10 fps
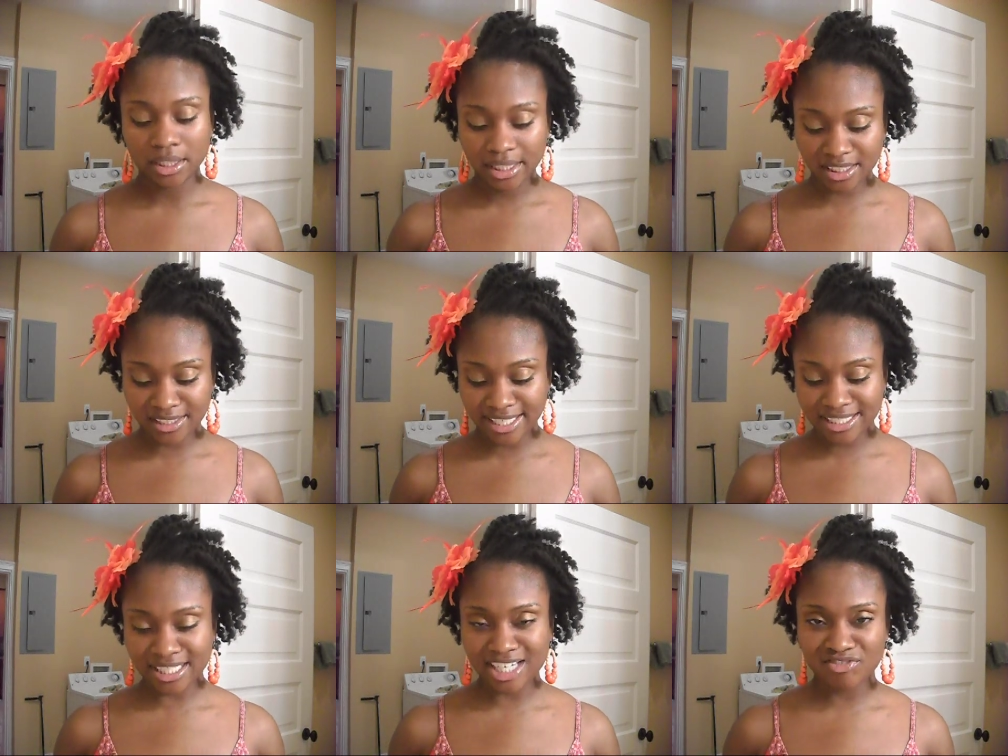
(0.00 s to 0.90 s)
it's an
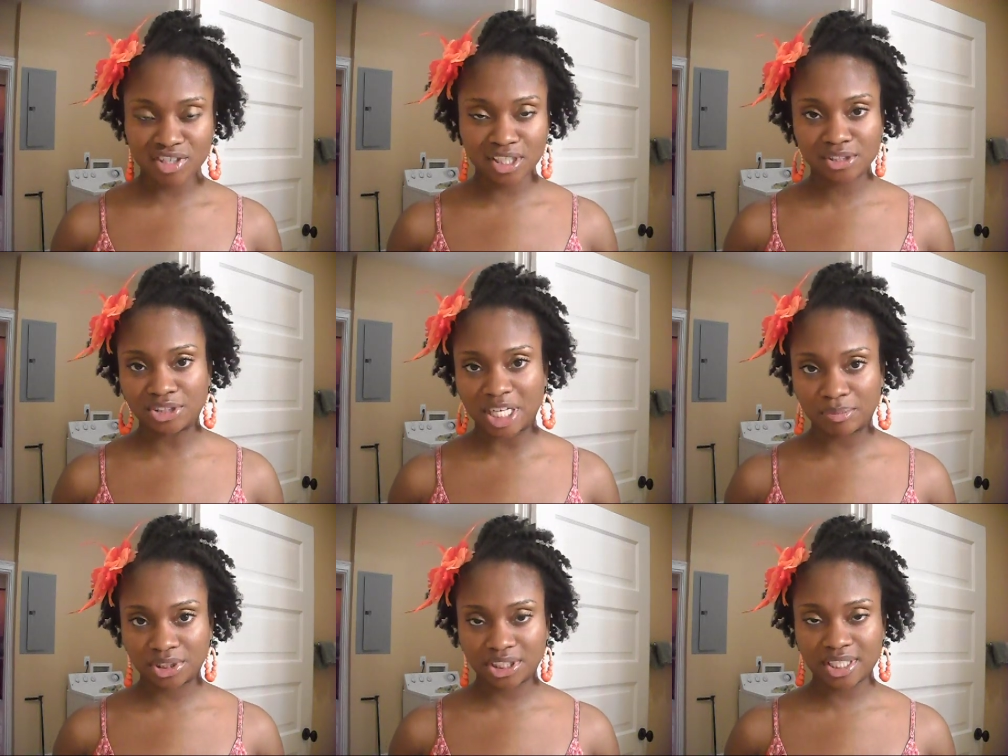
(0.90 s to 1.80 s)
antifungal
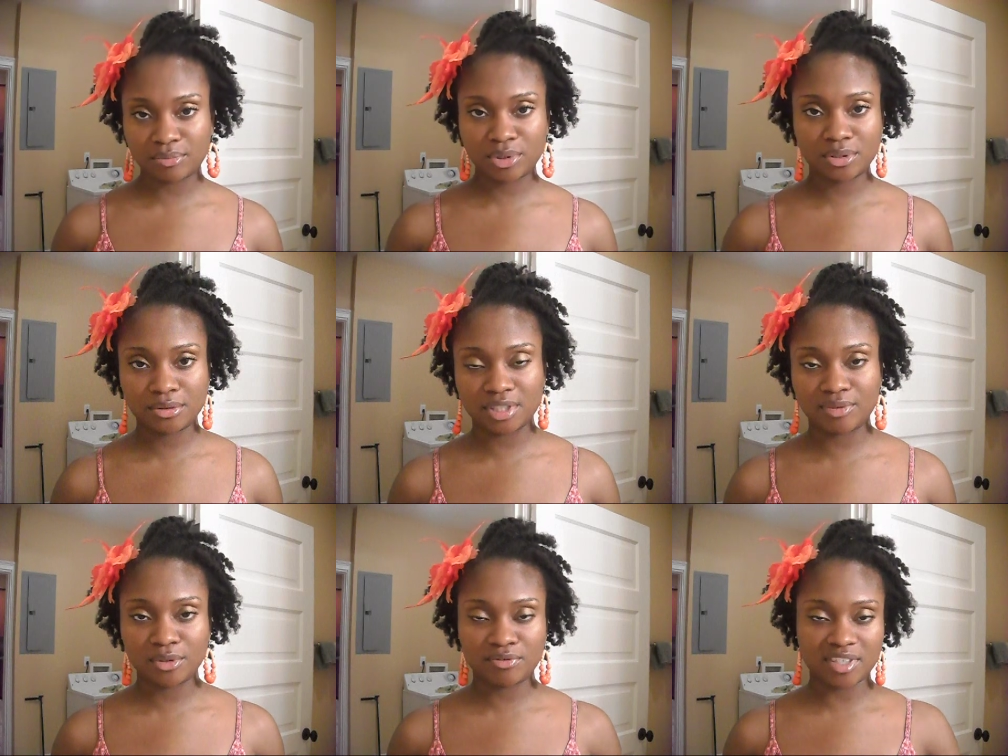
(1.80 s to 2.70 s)
type of shampoo if
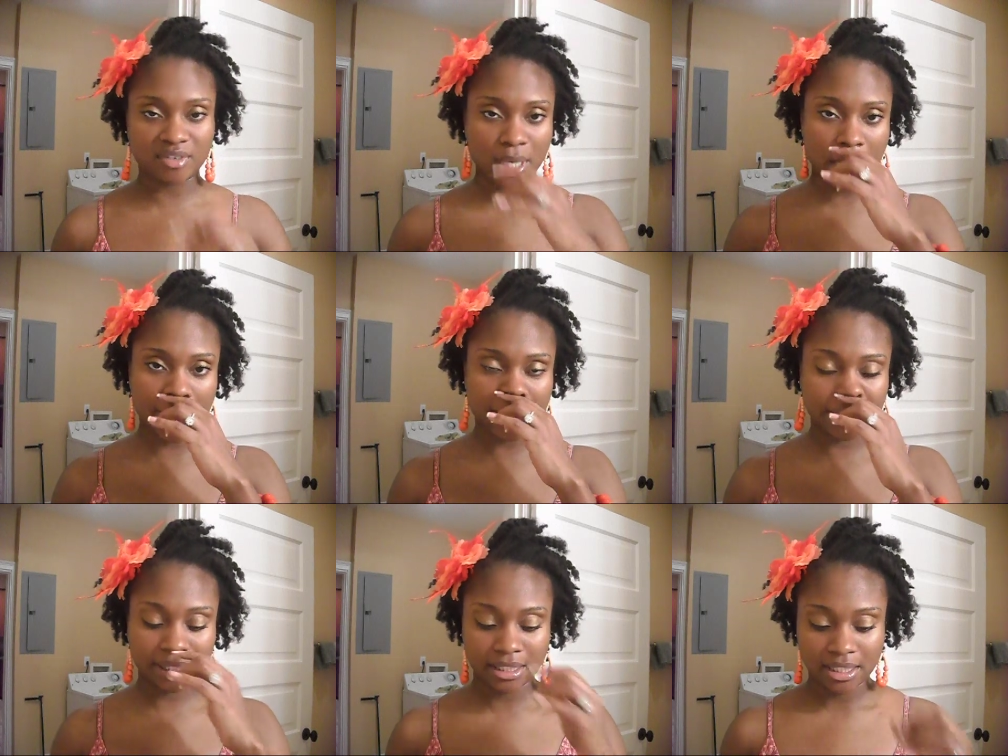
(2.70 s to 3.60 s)
you've ever had